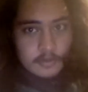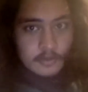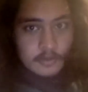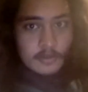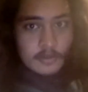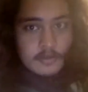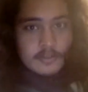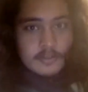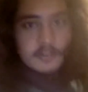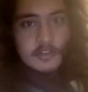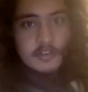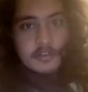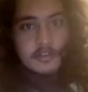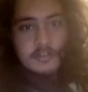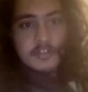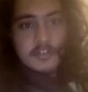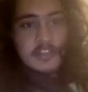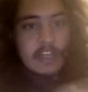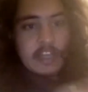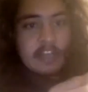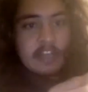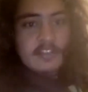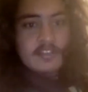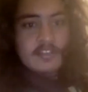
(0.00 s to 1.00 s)
Those
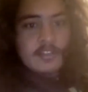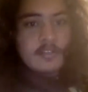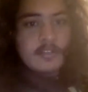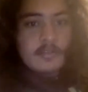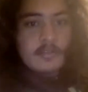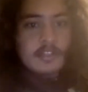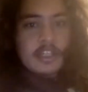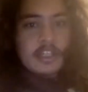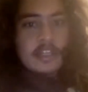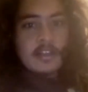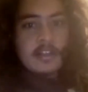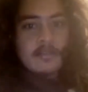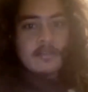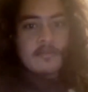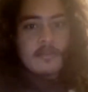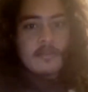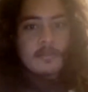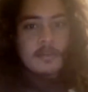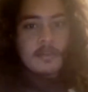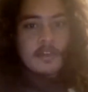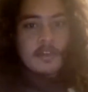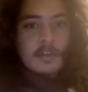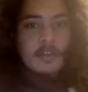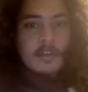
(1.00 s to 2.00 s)
taxes are taken
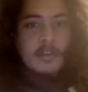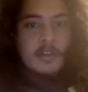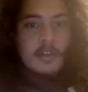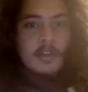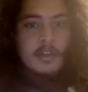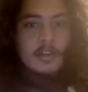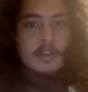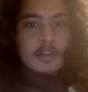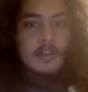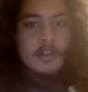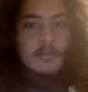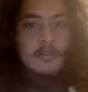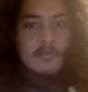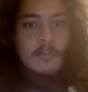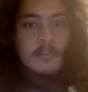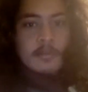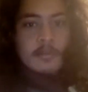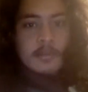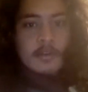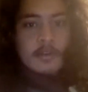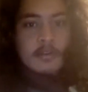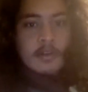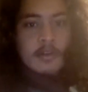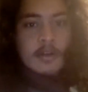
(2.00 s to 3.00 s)
from
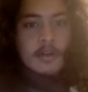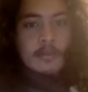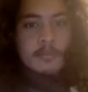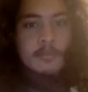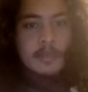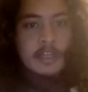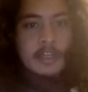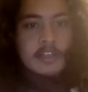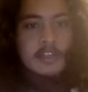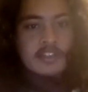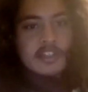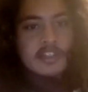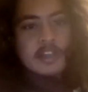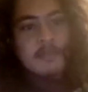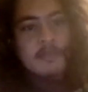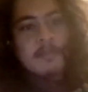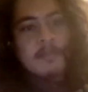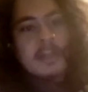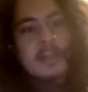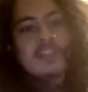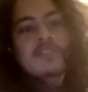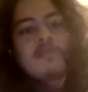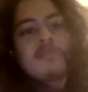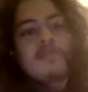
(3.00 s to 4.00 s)
your
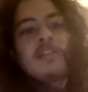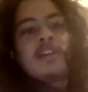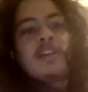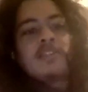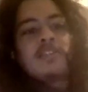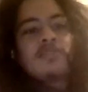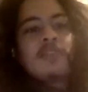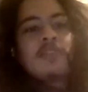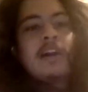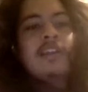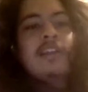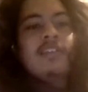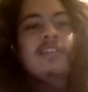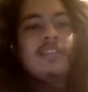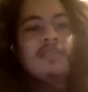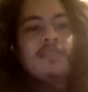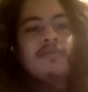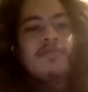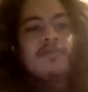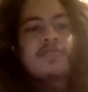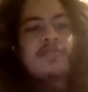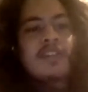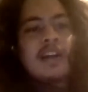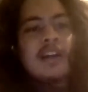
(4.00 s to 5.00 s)
paycheck. Basically, they try to
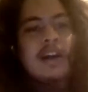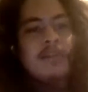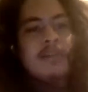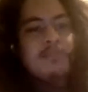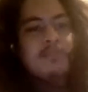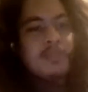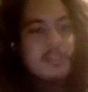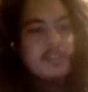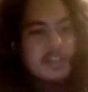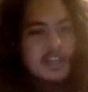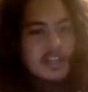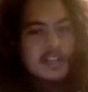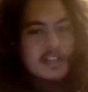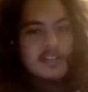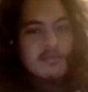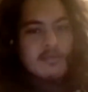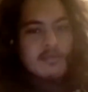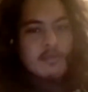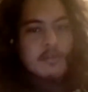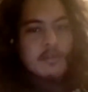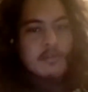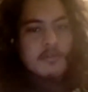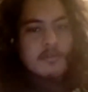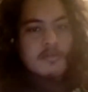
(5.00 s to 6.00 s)
use complicated
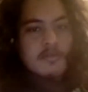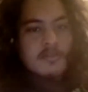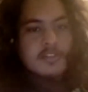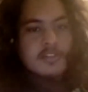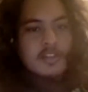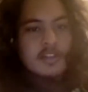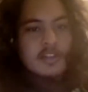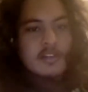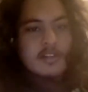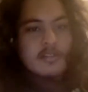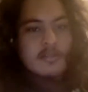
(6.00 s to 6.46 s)
words.